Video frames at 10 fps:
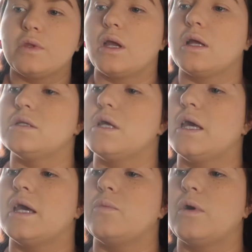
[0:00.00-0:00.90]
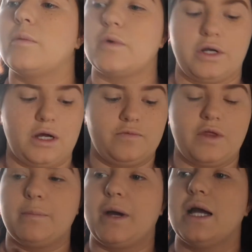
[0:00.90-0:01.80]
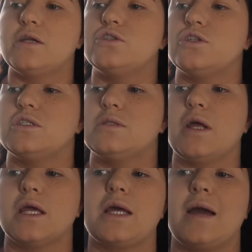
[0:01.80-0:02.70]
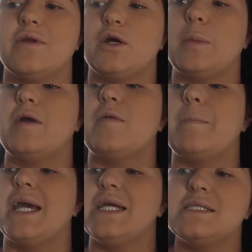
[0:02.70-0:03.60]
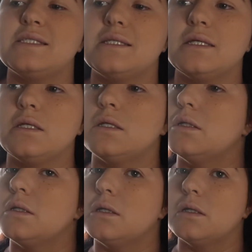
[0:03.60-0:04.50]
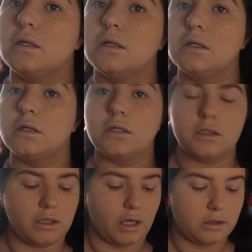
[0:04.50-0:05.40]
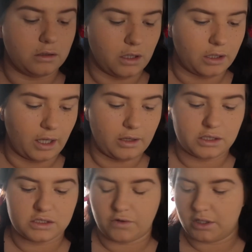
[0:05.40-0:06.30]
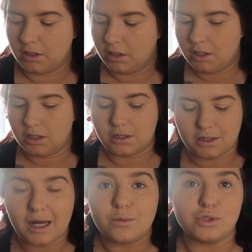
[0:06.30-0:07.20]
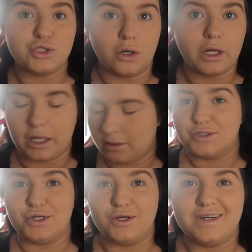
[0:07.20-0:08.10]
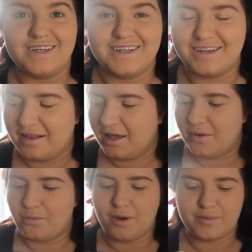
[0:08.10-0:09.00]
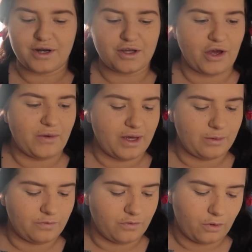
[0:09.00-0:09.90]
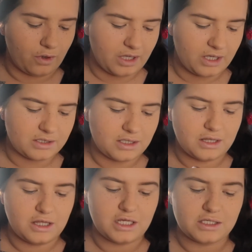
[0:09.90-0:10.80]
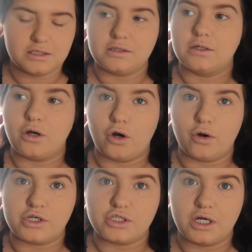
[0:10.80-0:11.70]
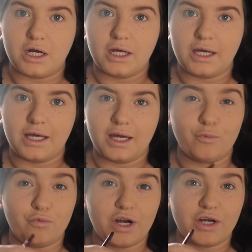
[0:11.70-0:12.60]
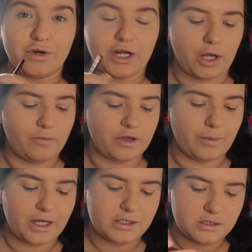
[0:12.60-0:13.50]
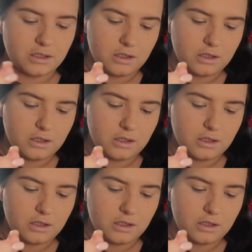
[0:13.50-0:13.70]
And here where I'm gonna have that patch, just to like have a little bit of a base. Yeah, okay, that's fine. That was shocking. So what I'm gonna go in for is this orangey colour here and really, really hope for the best.